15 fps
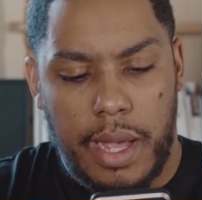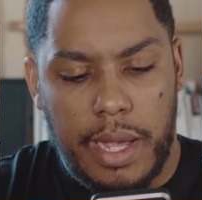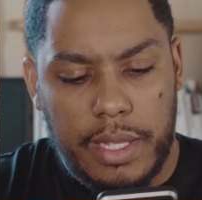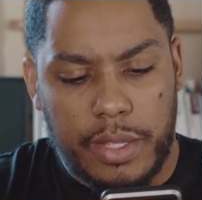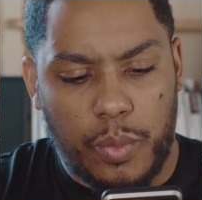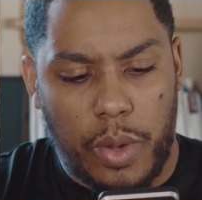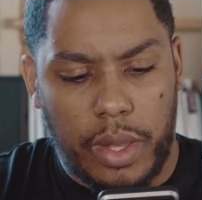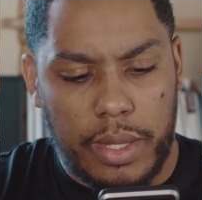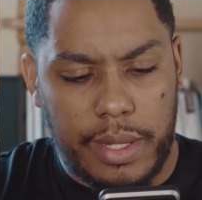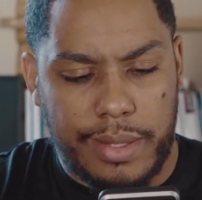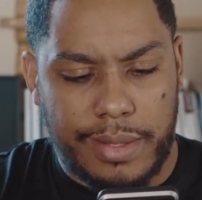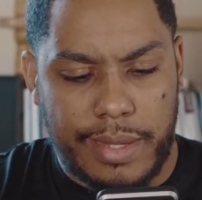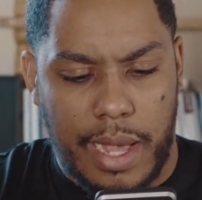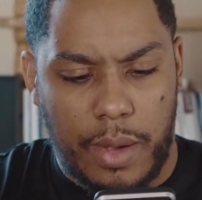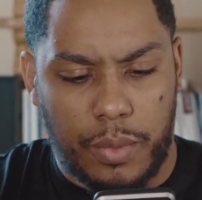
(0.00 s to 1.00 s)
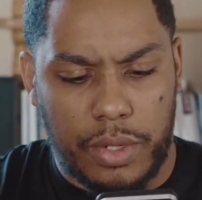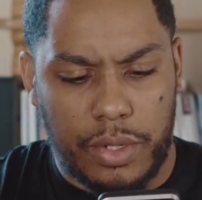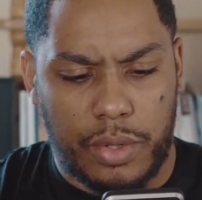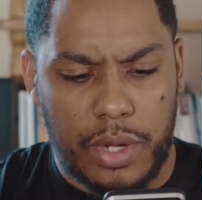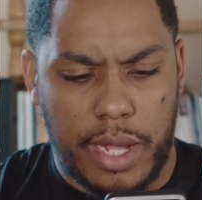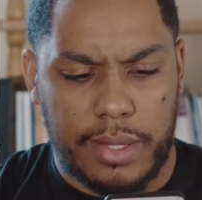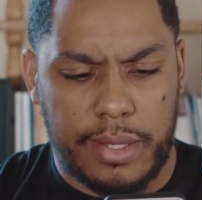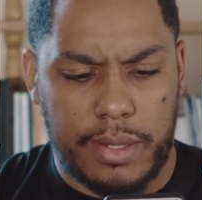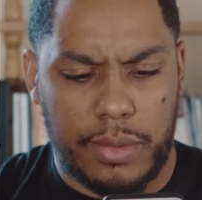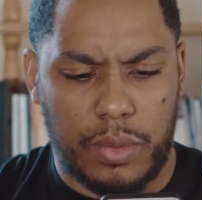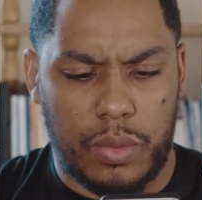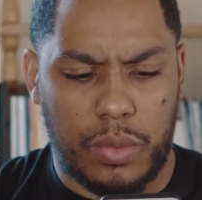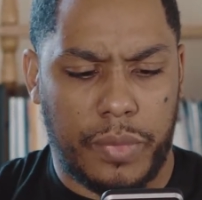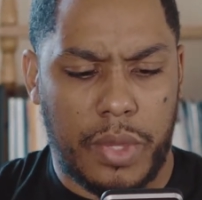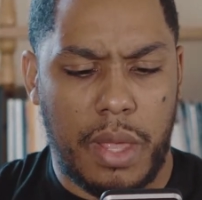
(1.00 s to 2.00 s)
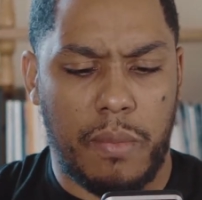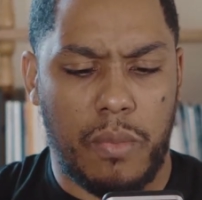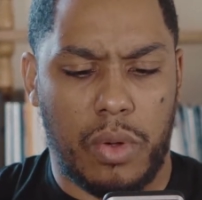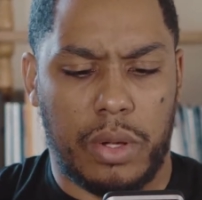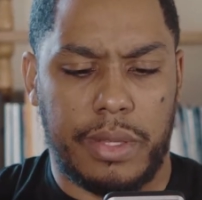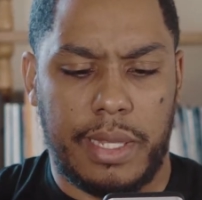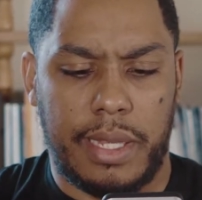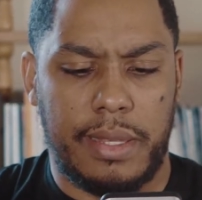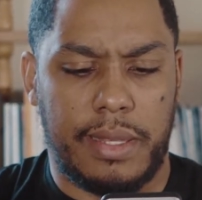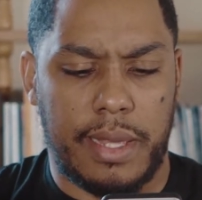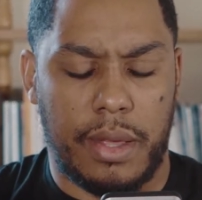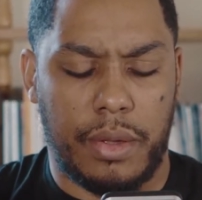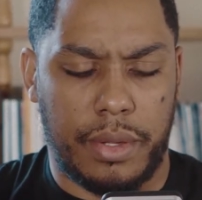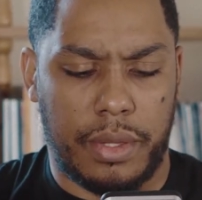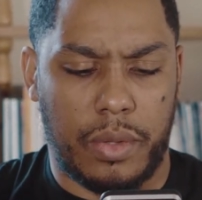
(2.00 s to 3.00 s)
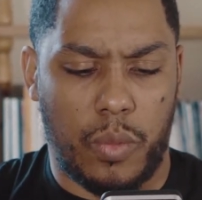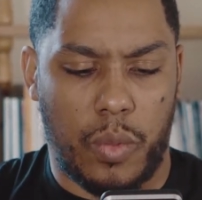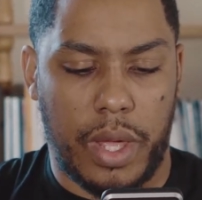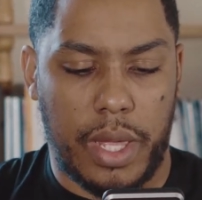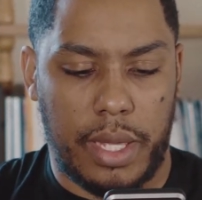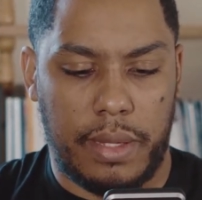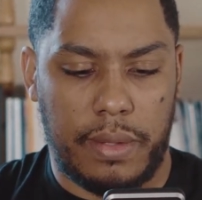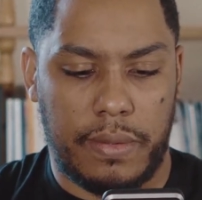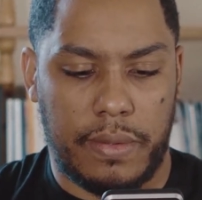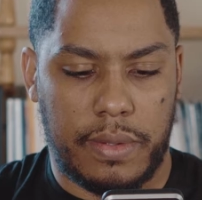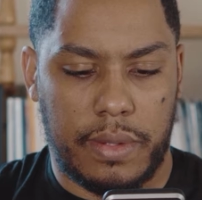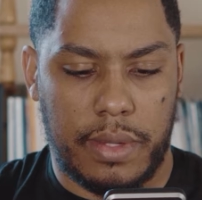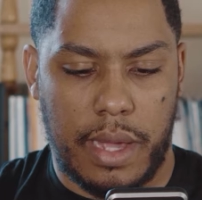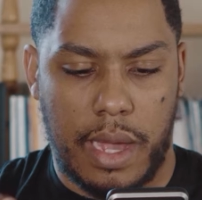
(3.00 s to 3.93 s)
As well as I would have tried to get more detail in the waves.